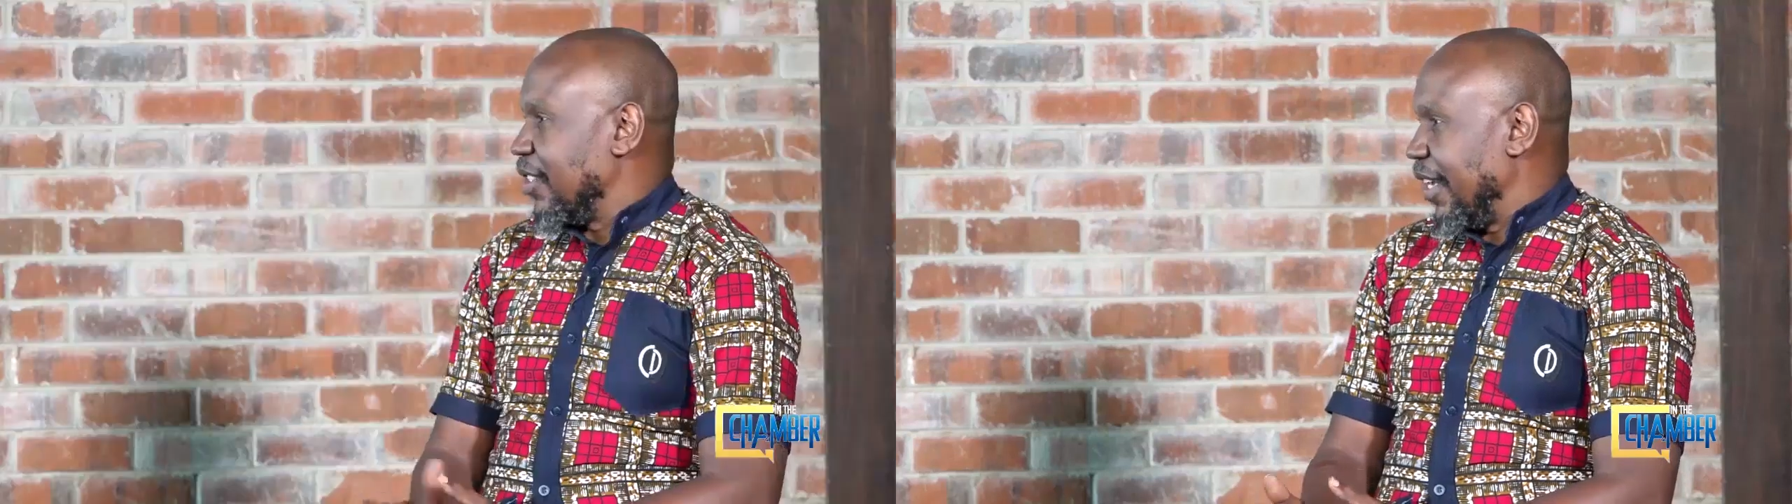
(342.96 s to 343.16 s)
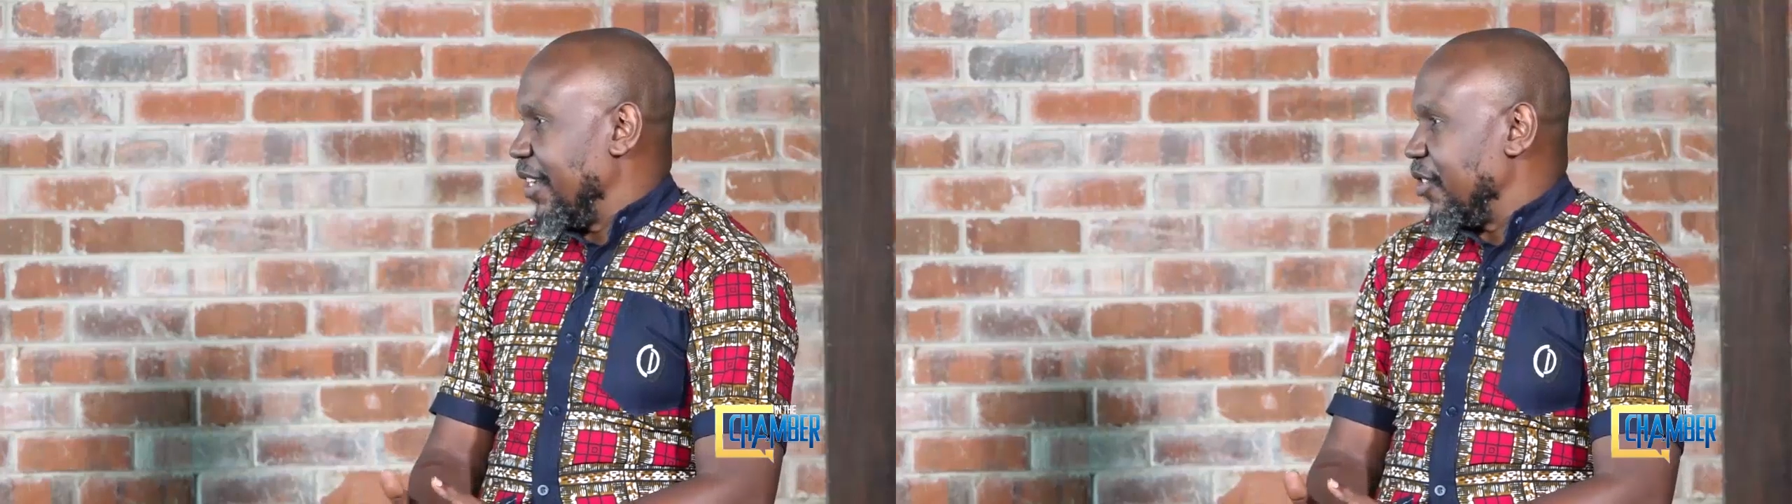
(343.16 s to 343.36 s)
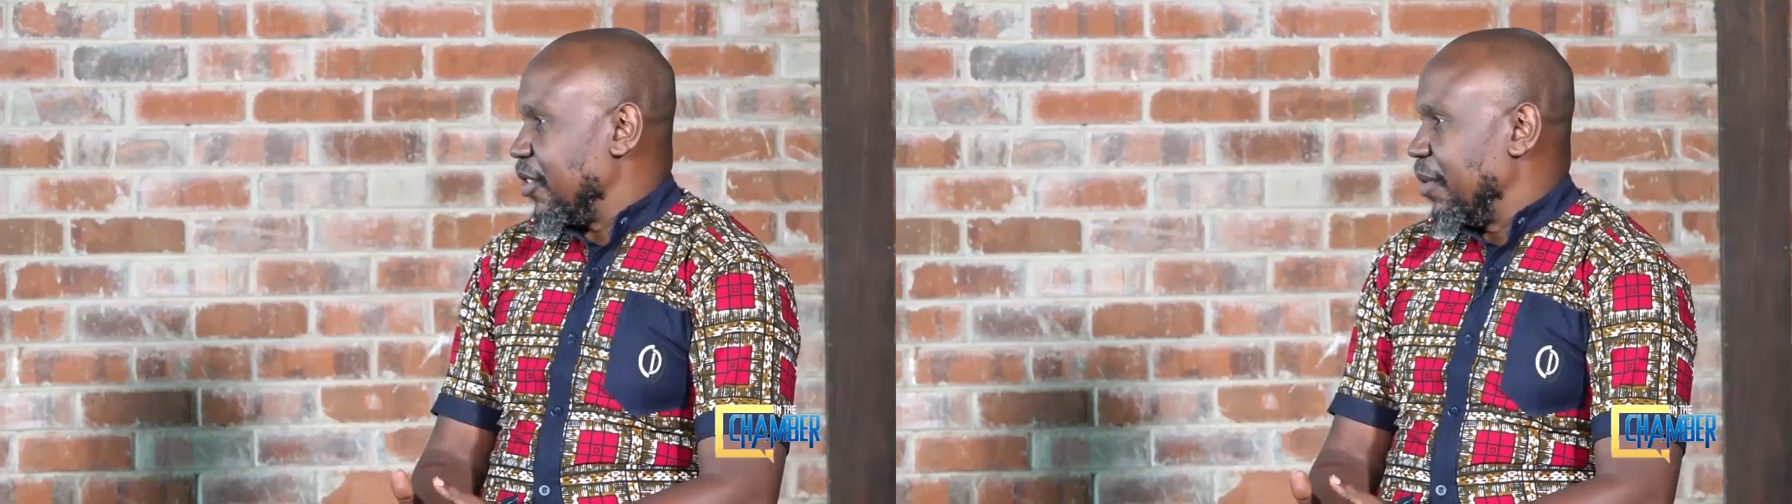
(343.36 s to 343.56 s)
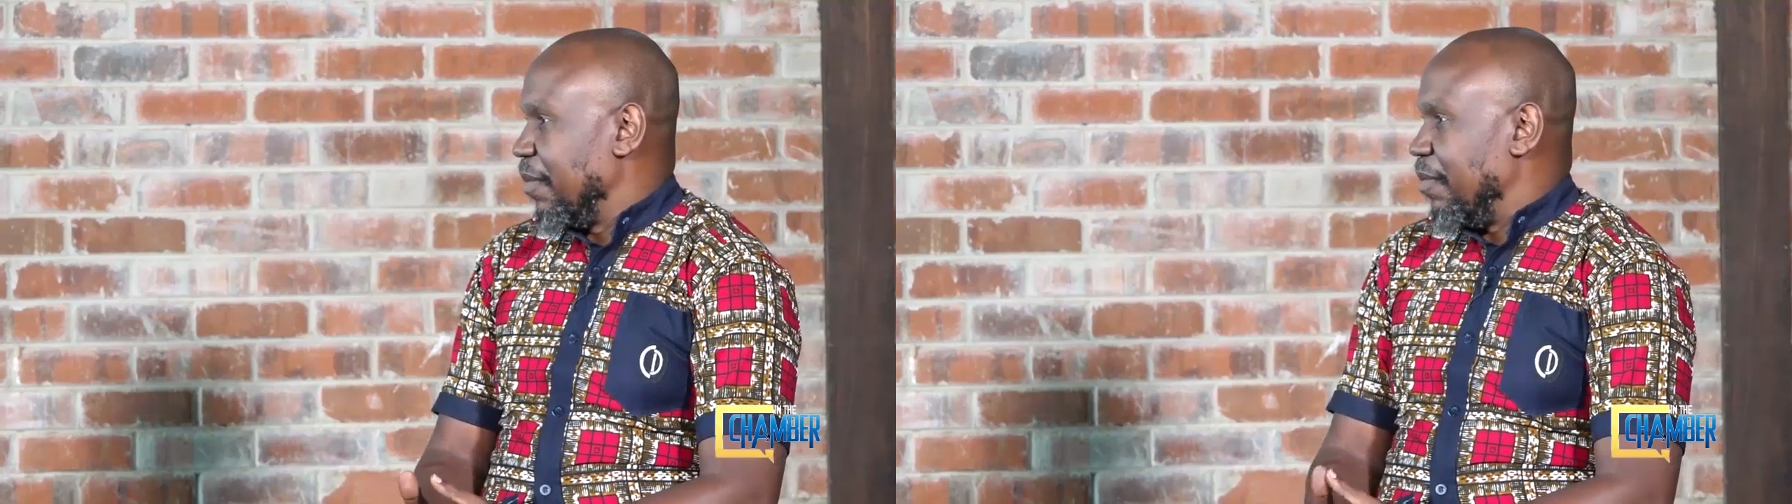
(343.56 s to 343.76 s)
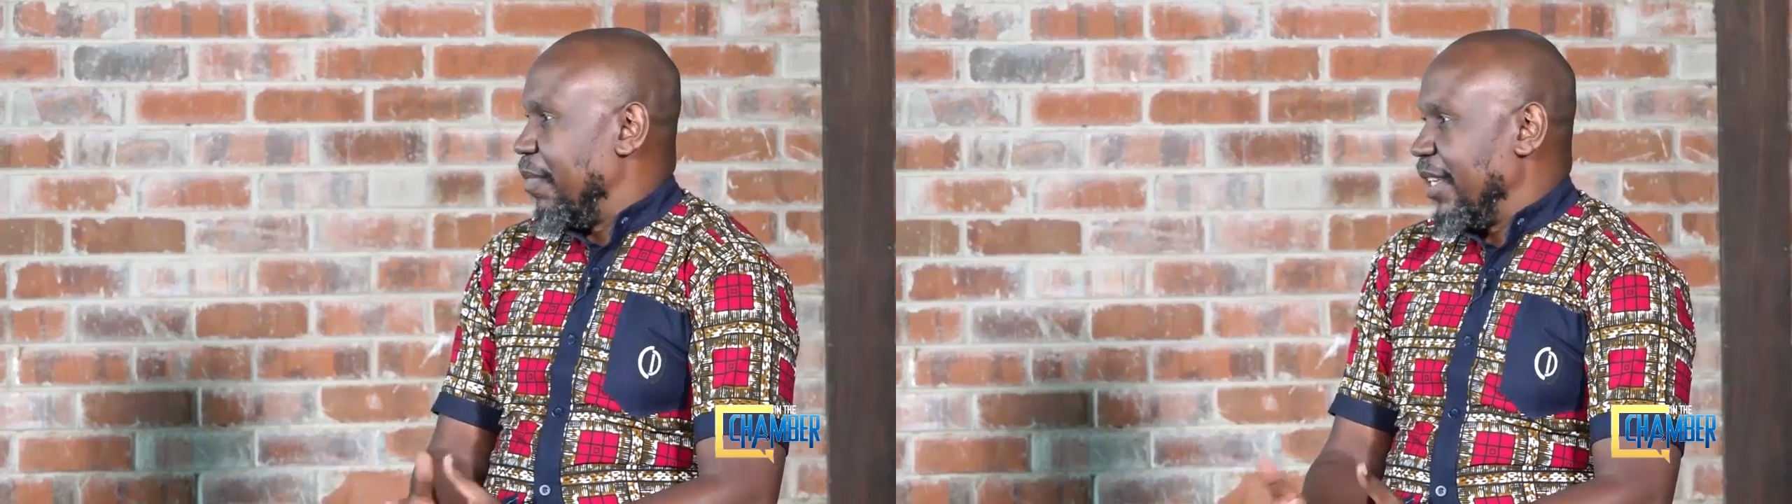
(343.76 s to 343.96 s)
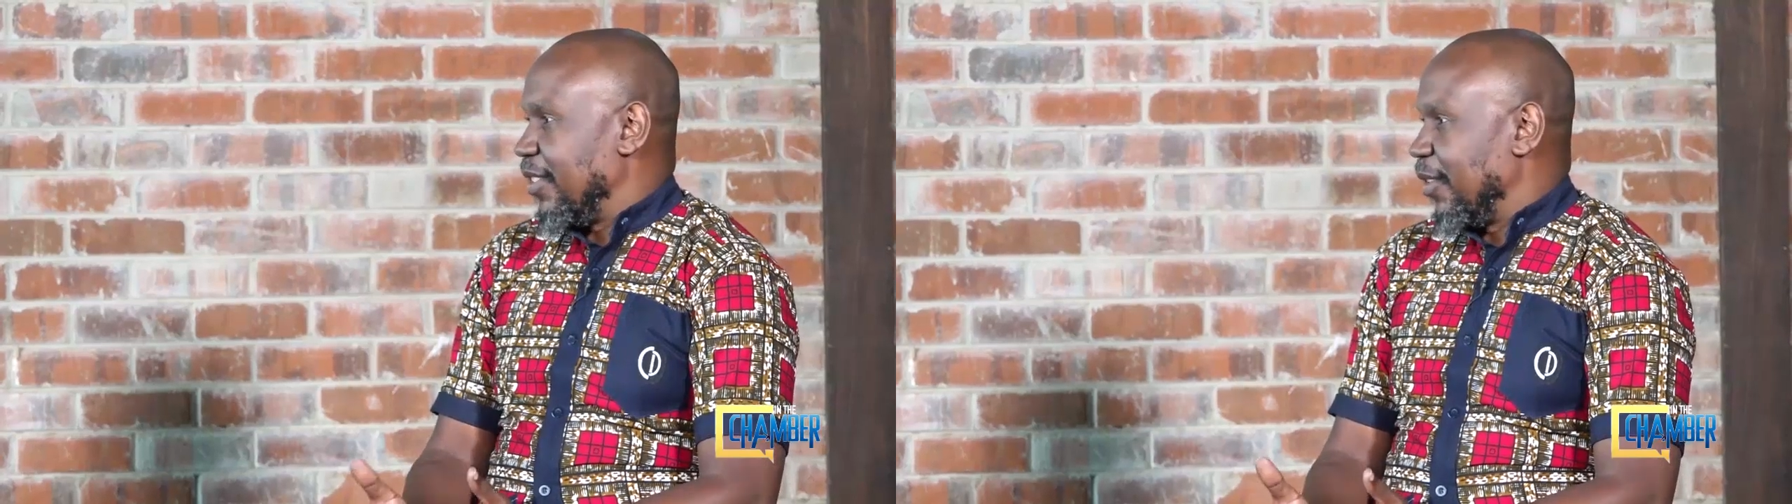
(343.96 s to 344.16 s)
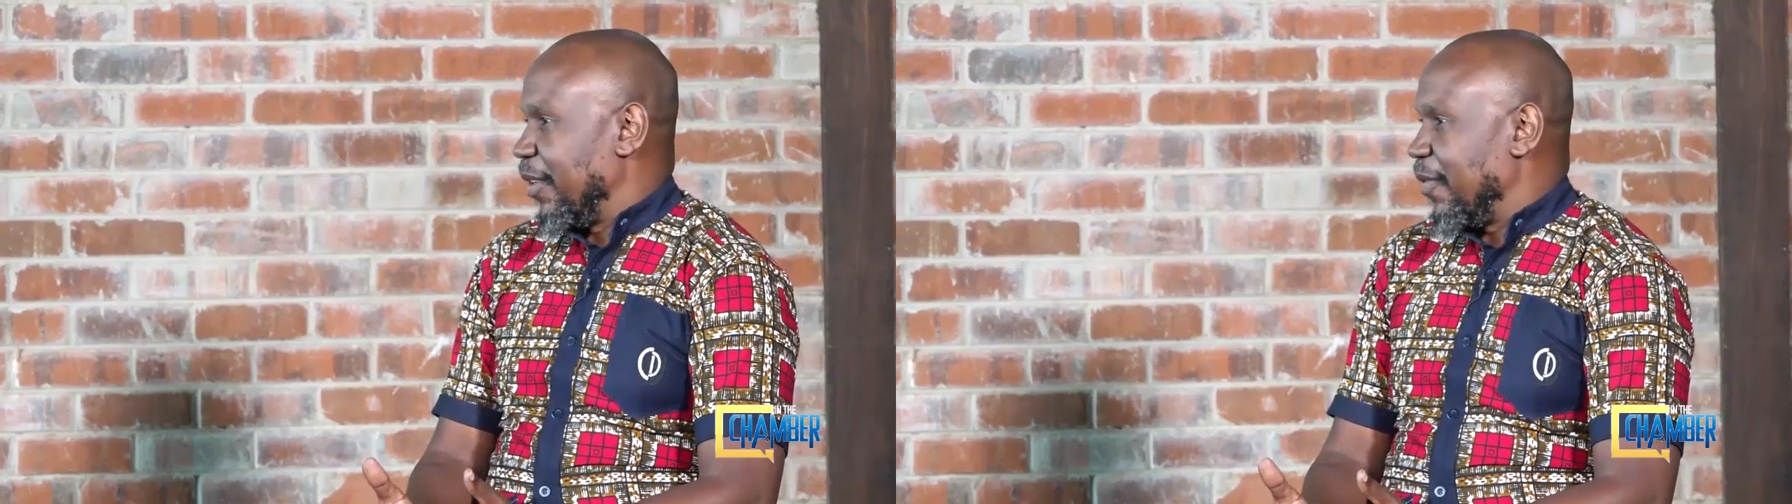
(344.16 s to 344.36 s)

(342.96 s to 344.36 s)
change based on the